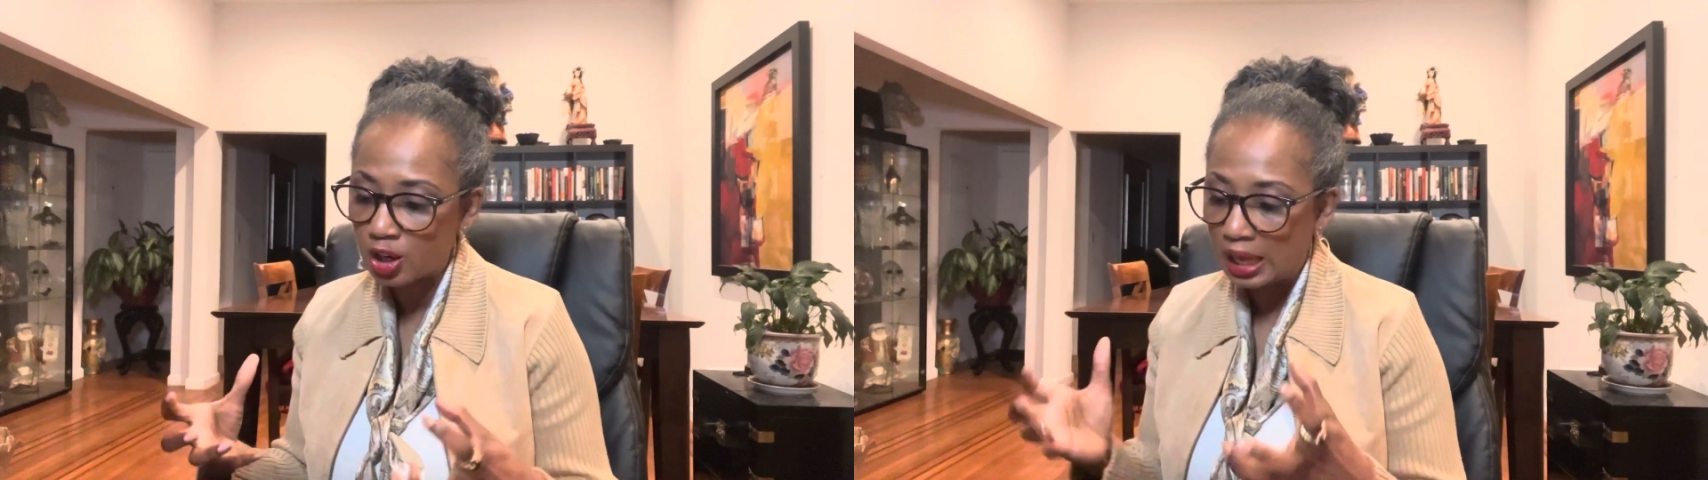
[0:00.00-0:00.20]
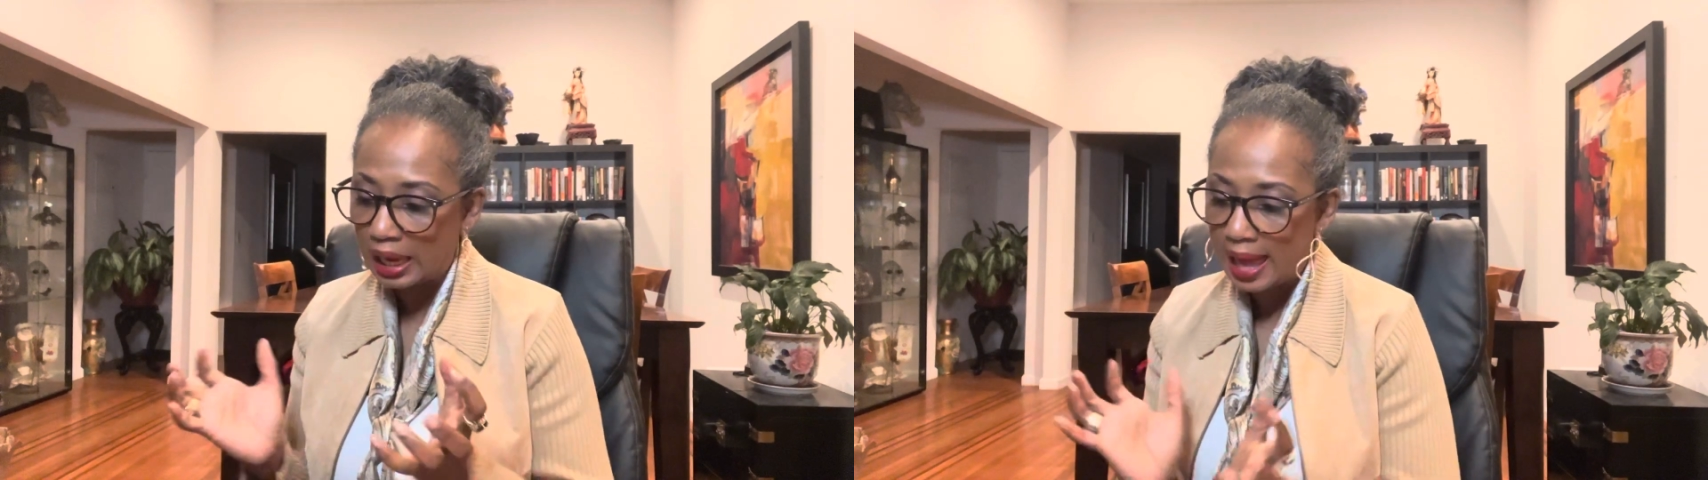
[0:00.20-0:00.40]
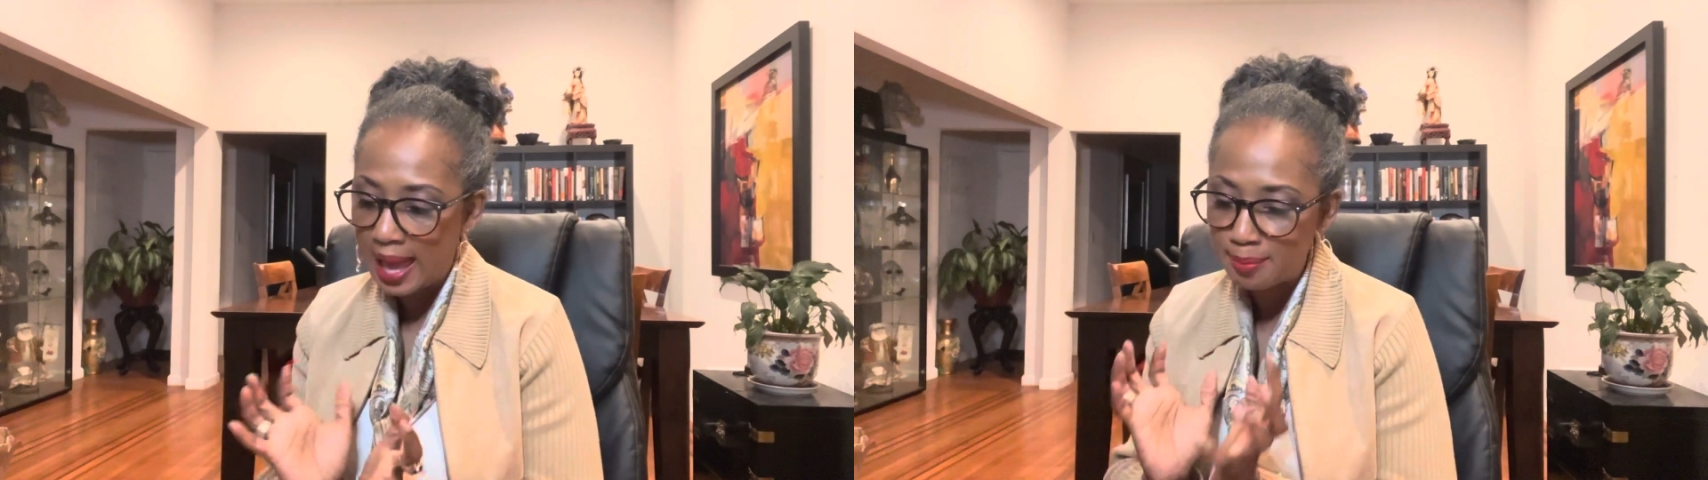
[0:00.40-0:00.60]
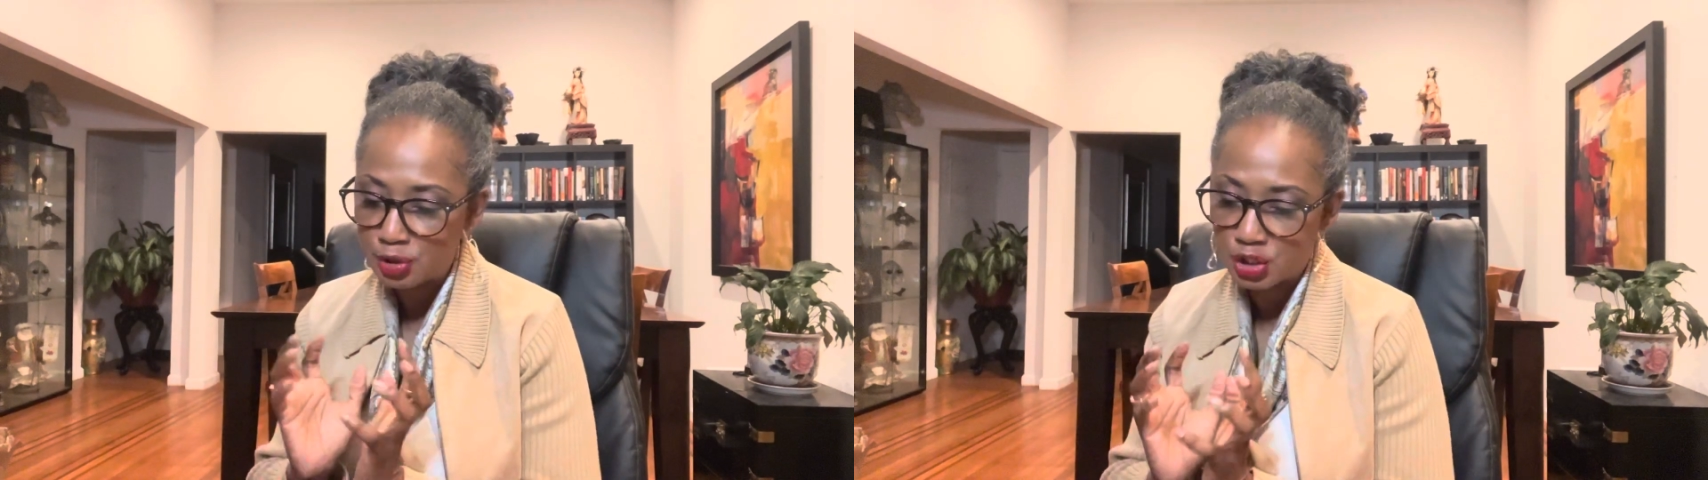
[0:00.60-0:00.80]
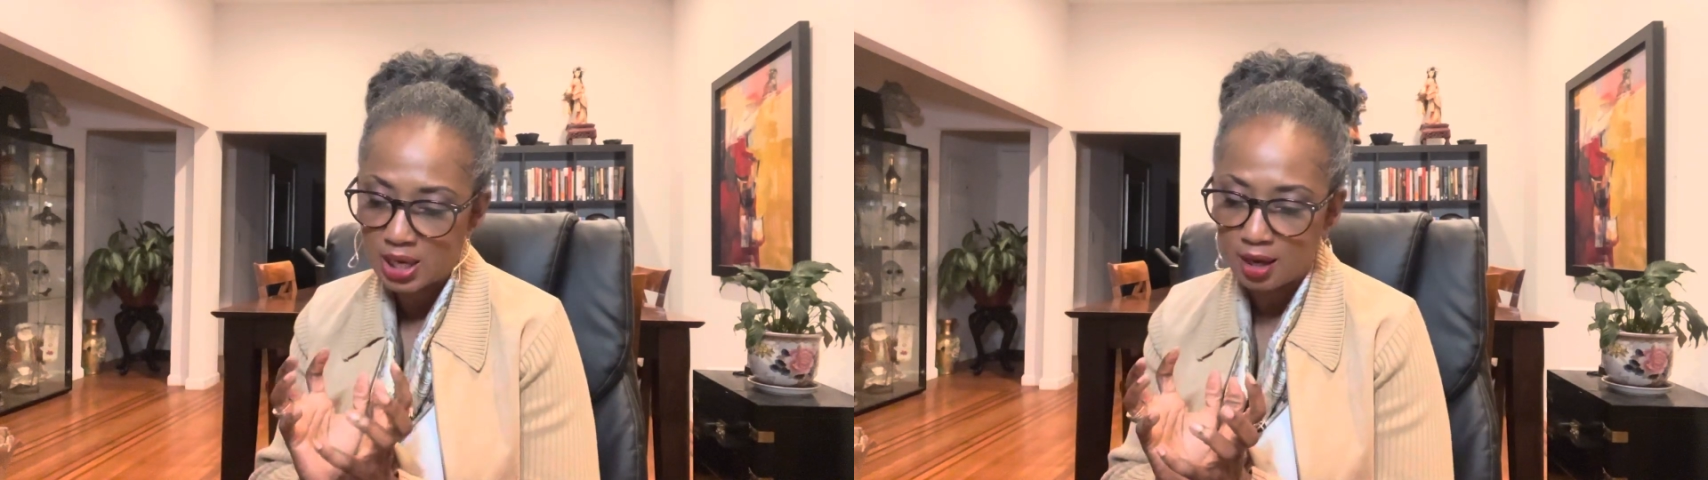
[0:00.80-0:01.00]

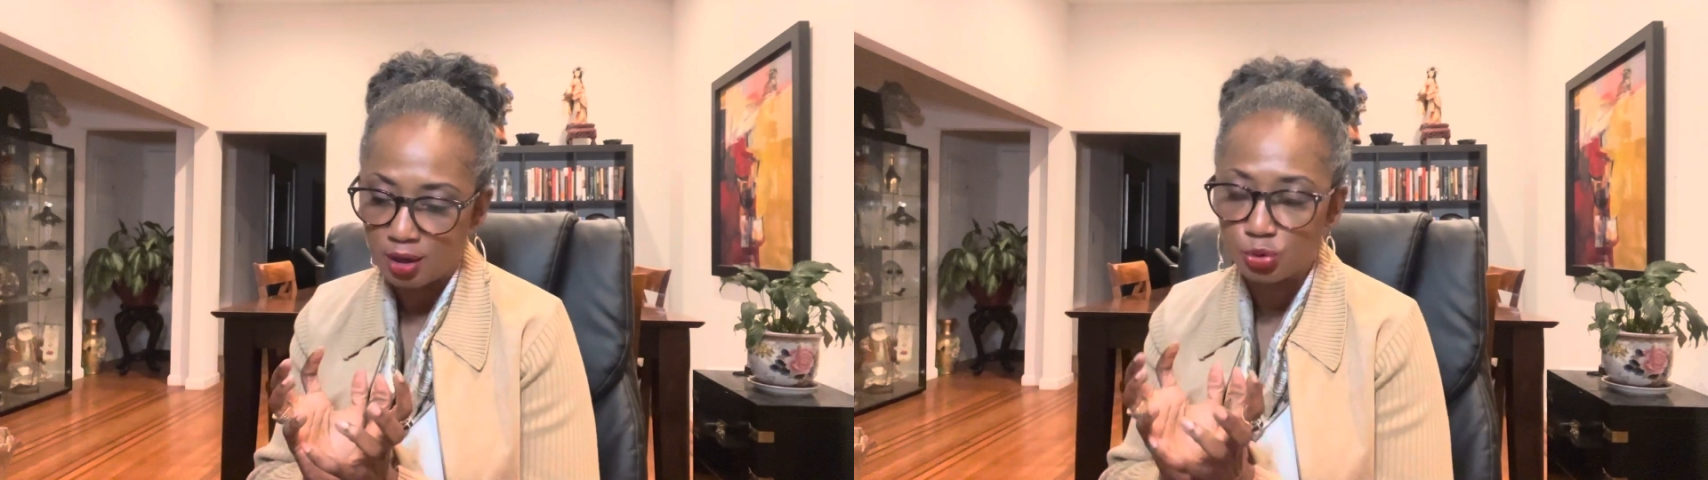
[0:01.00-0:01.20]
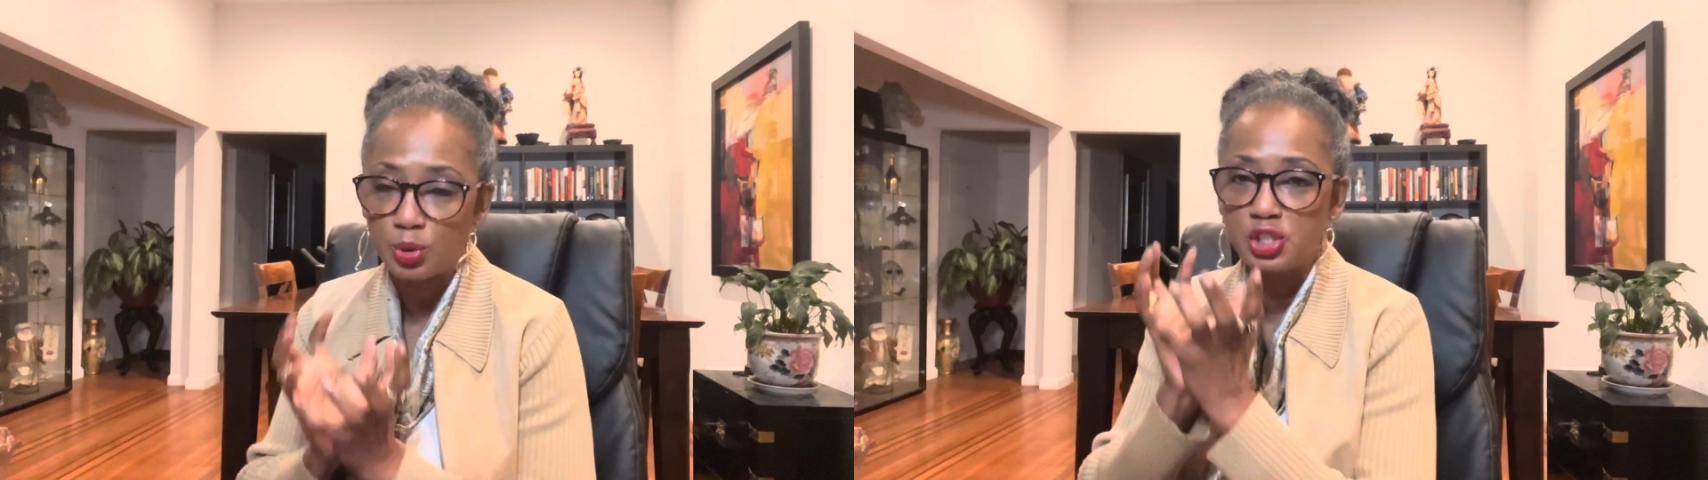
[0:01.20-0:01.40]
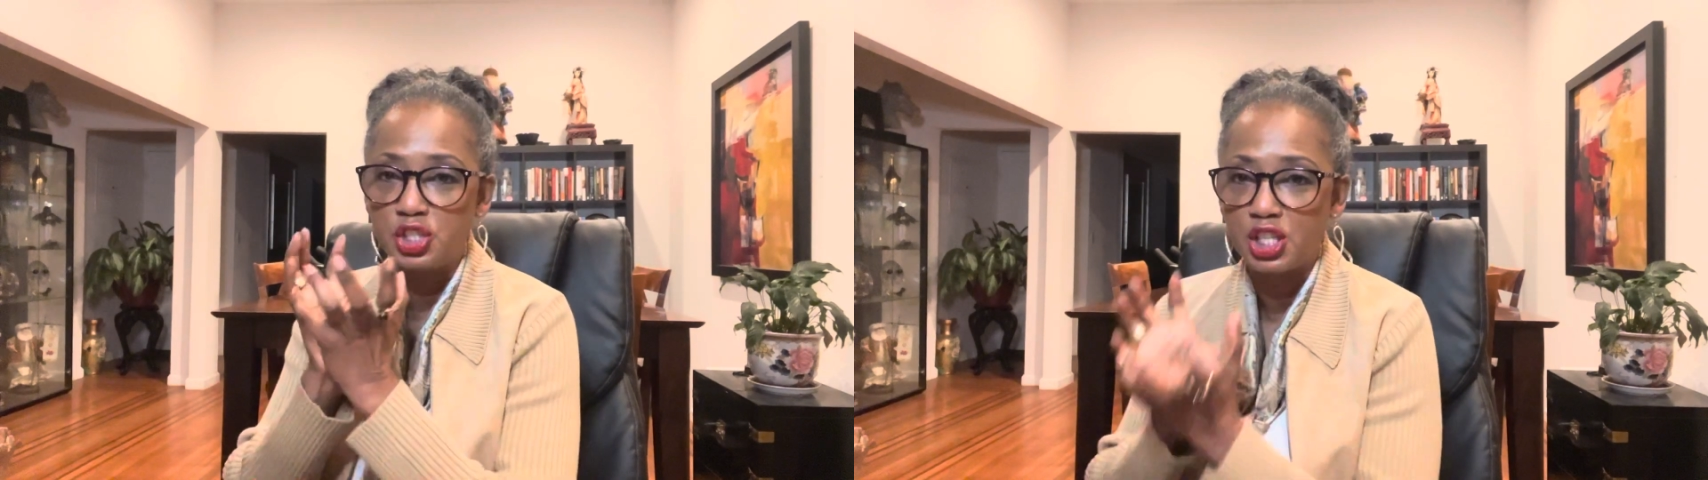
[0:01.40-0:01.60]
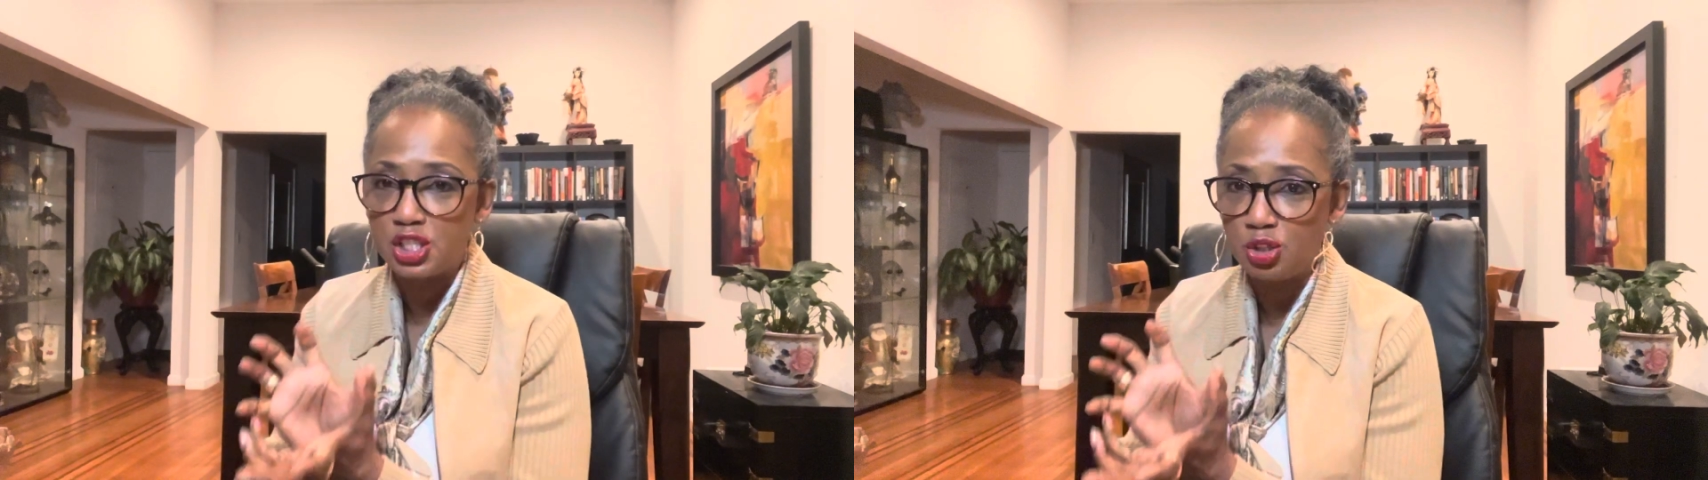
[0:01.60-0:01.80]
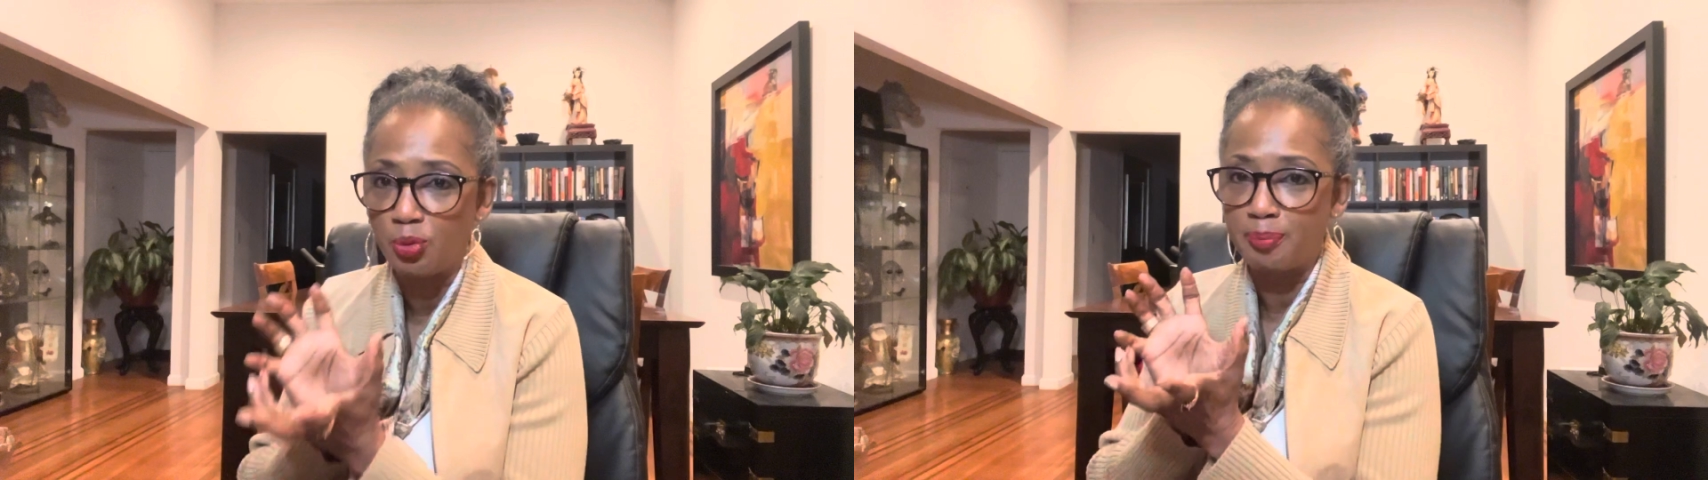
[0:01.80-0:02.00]
clamshells with genuine